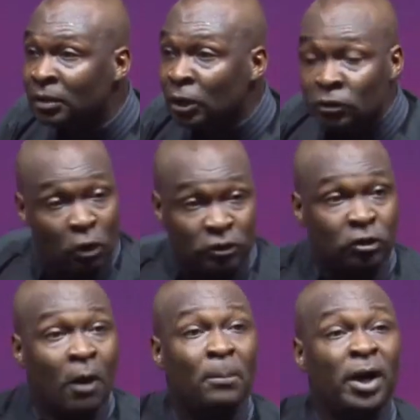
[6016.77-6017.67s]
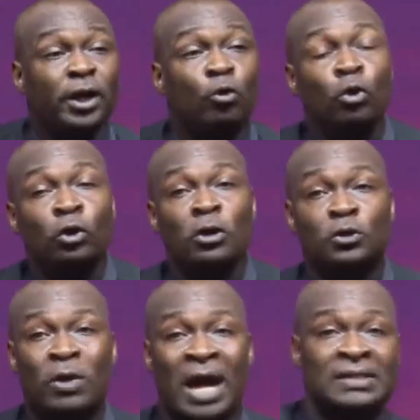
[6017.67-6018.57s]
So somebody who knows
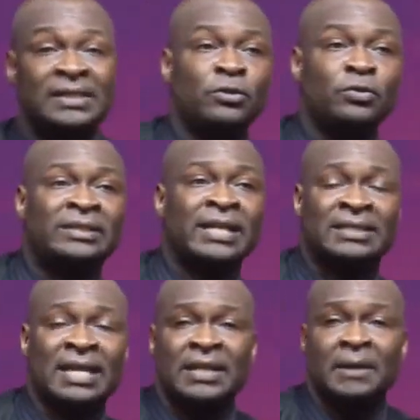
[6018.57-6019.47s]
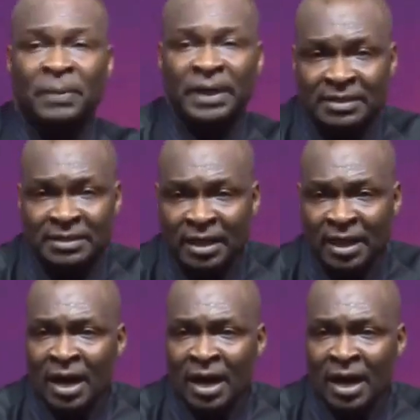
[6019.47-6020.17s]
you can send you a text and say, please,